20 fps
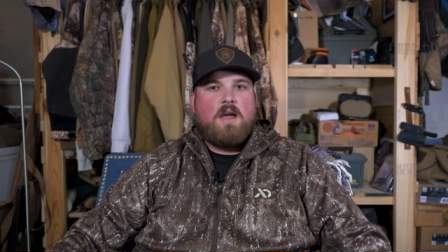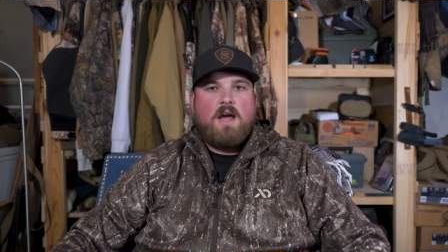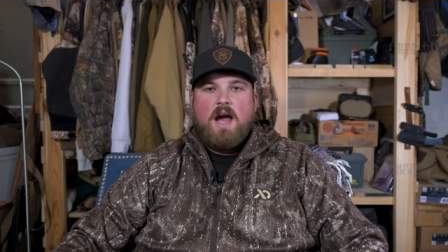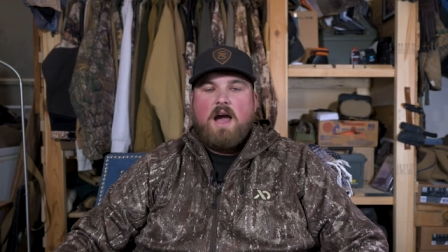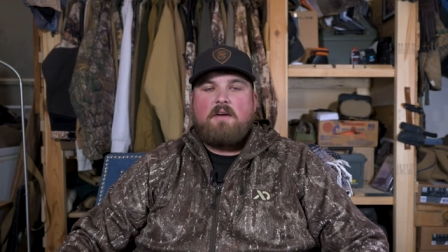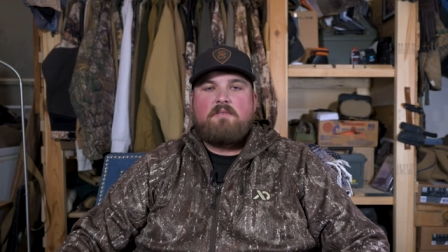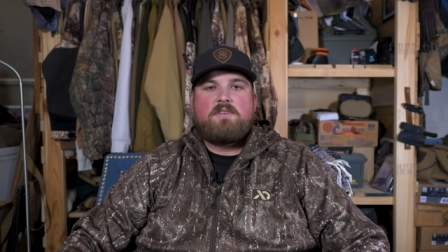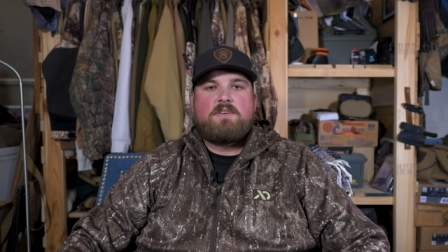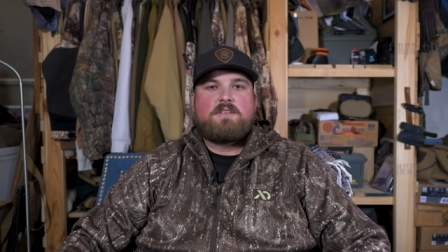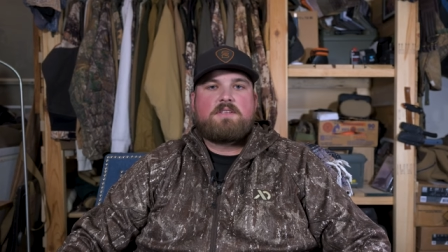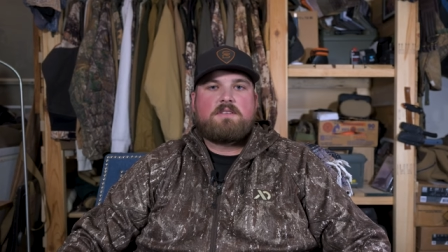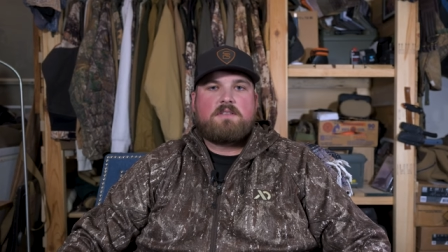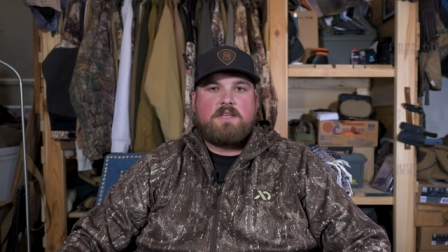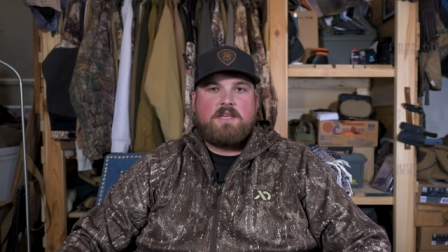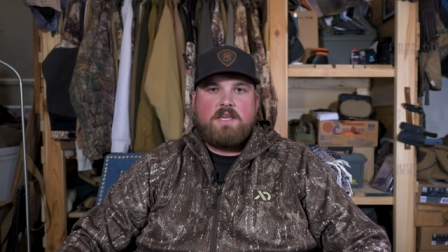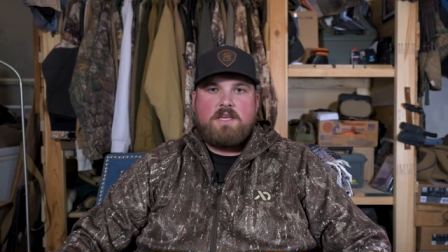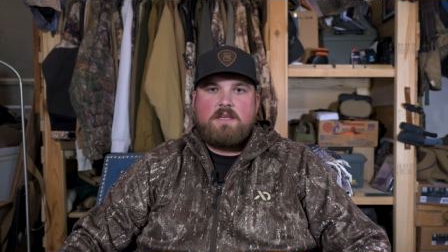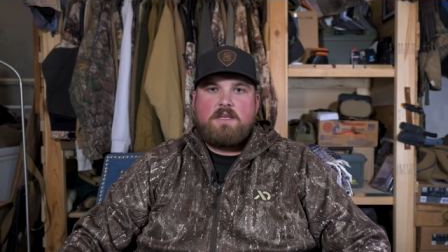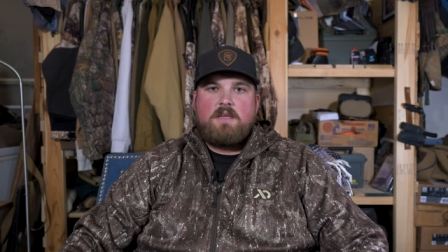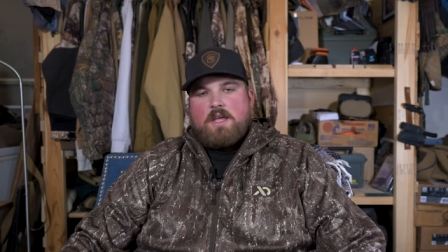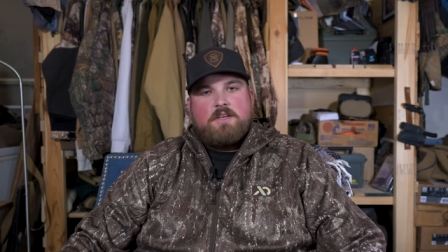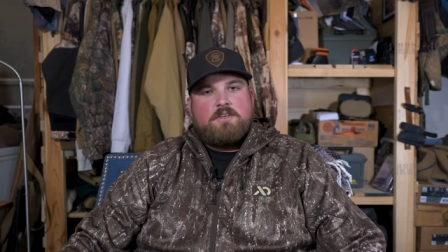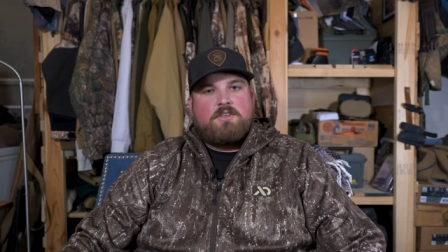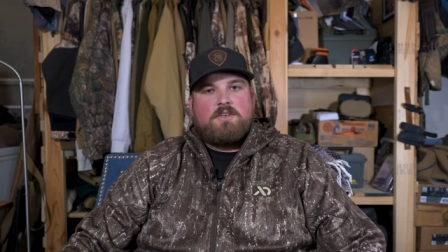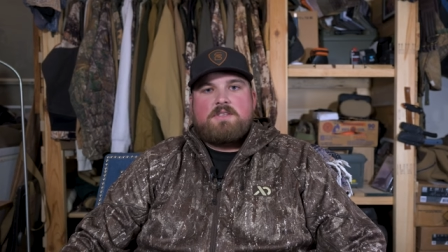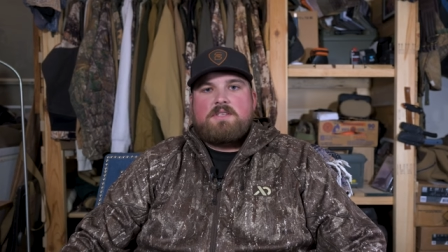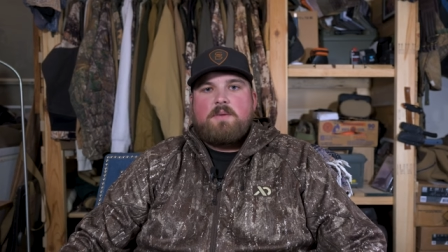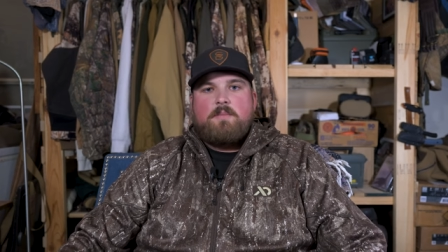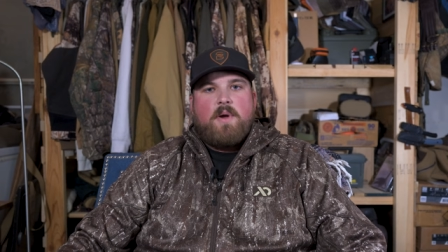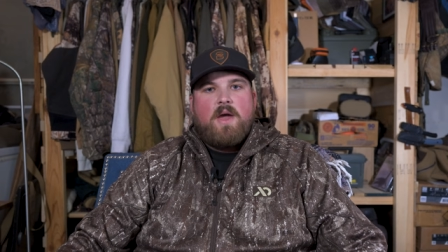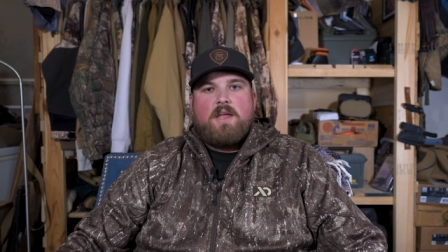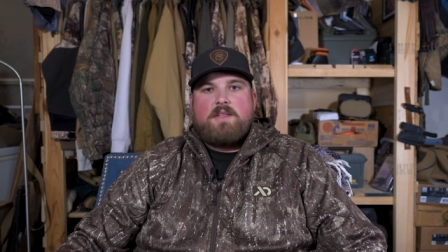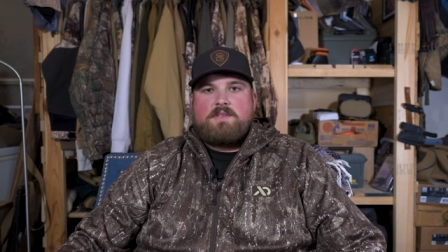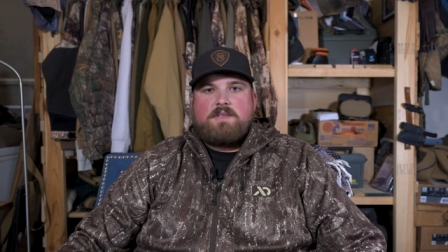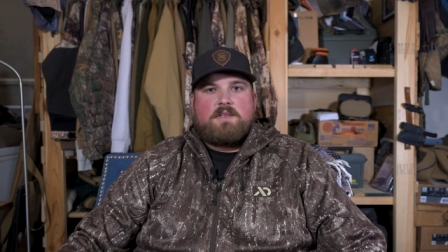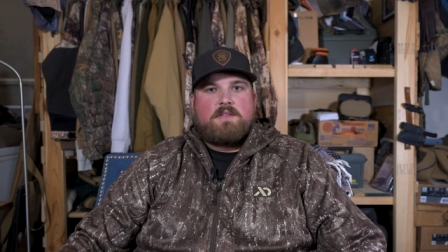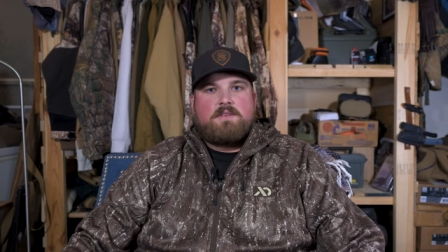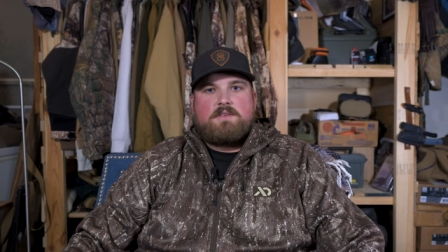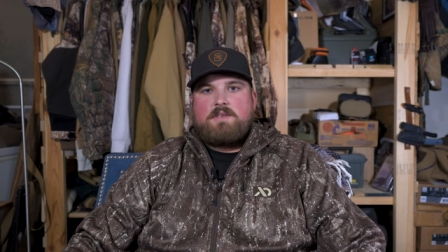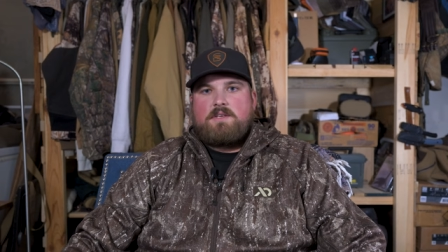Obviously, it just depends
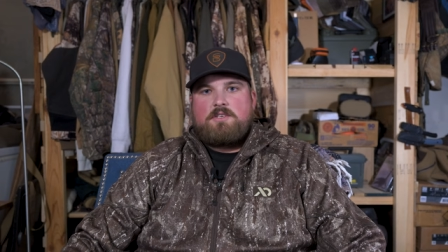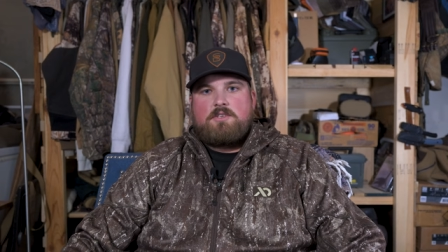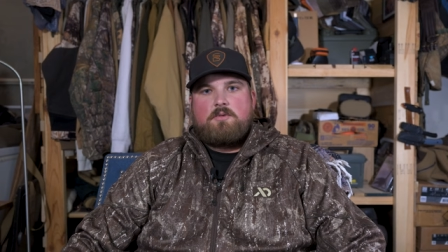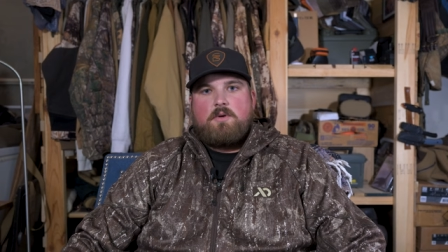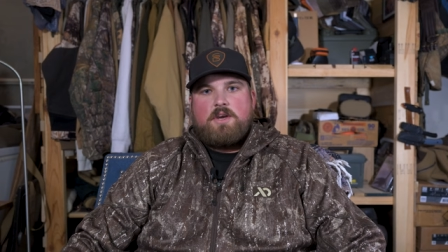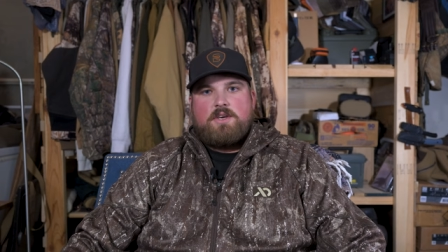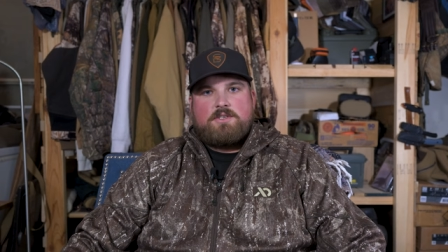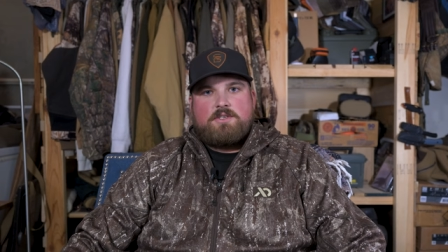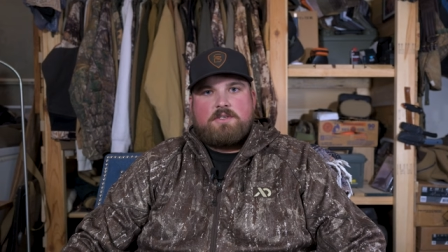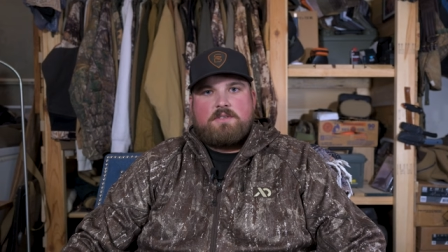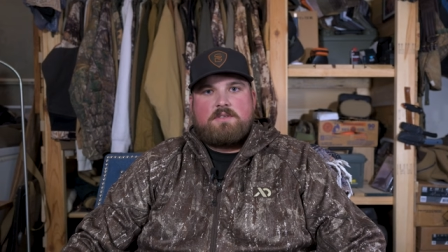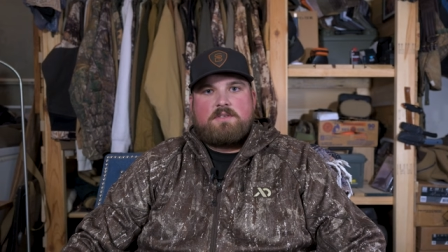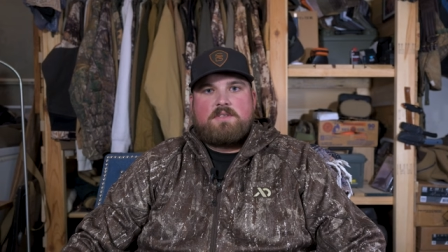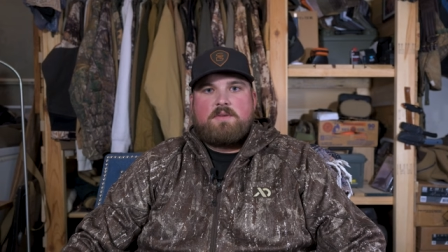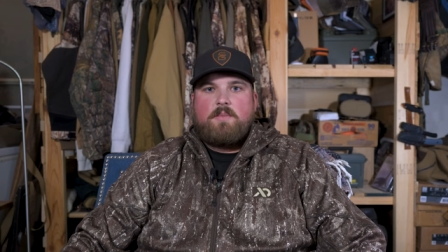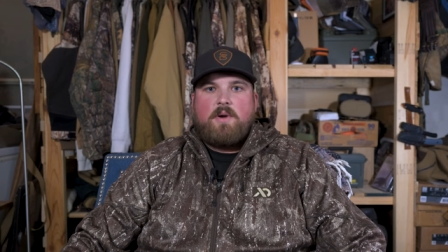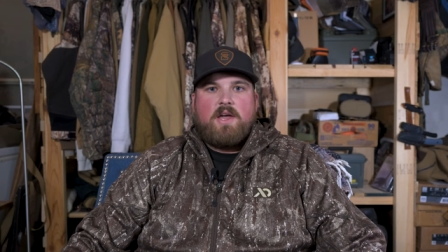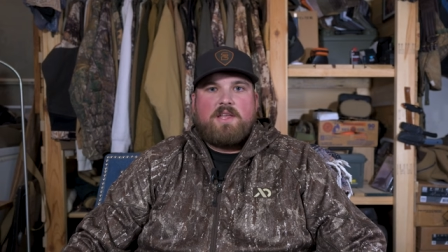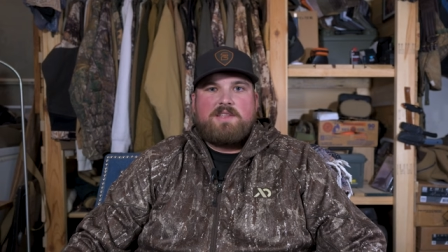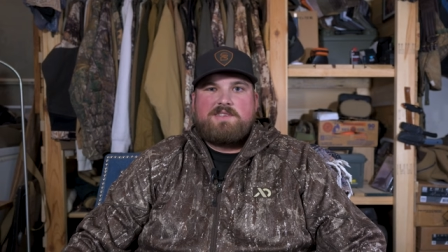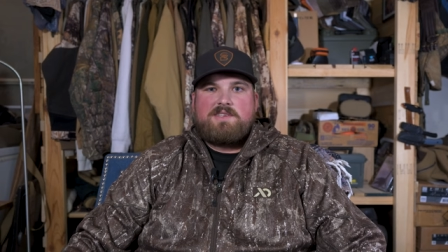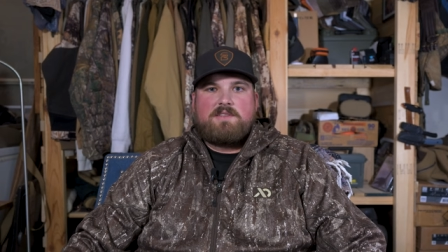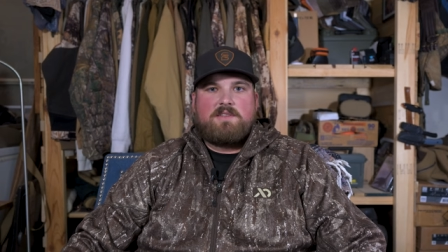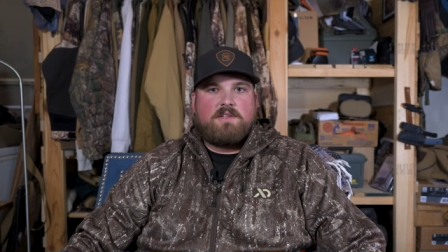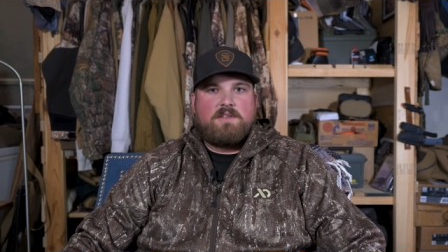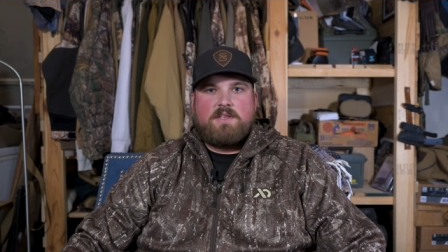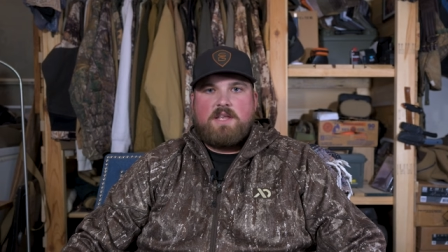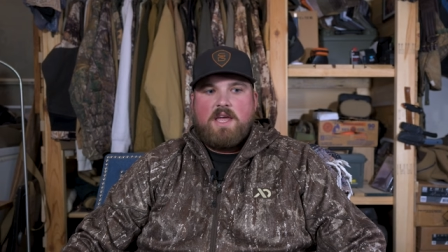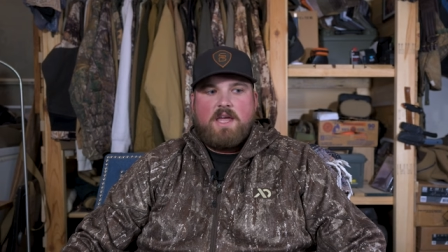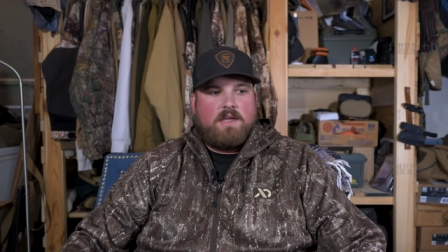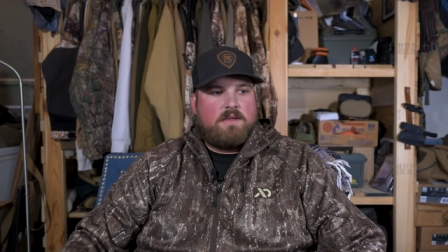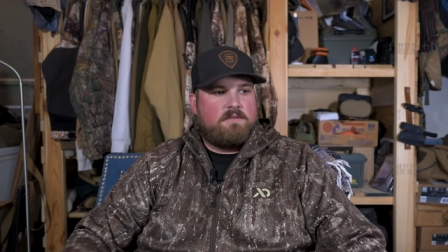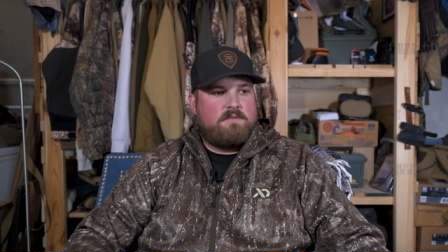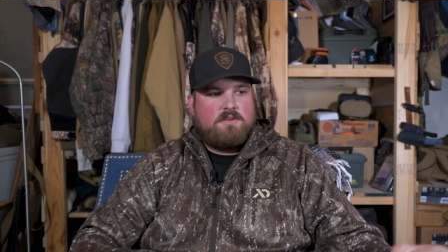on the situation, depends on the day.